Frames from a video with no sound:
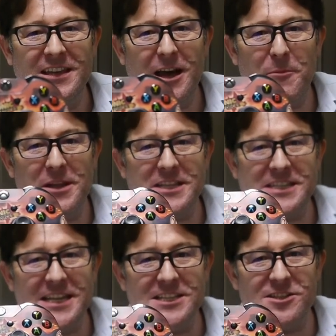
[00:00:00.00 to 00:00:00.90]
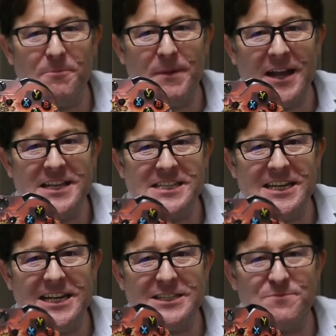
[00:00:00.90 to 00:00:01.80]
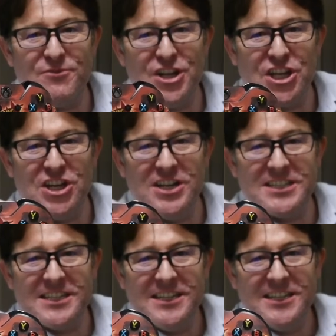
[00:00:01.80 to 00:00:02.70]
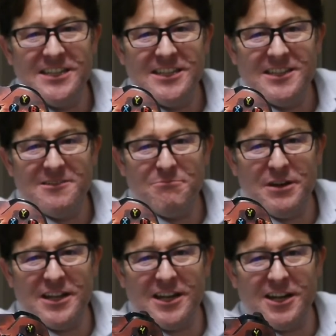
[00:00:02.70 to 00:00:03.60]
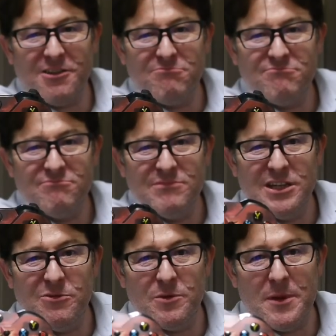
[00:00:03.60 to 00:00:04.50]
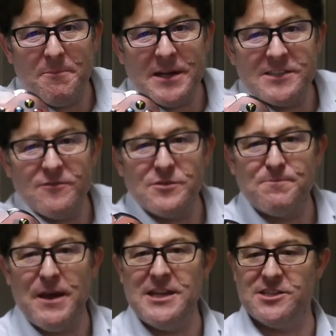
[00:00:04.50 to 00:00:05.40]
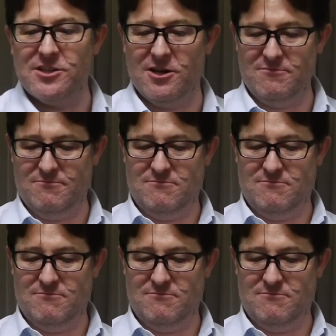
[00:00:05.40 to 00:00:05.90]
I mean, the skin's not bad, is it? It's pretty good, but yeah, it would have been better if it was painted on.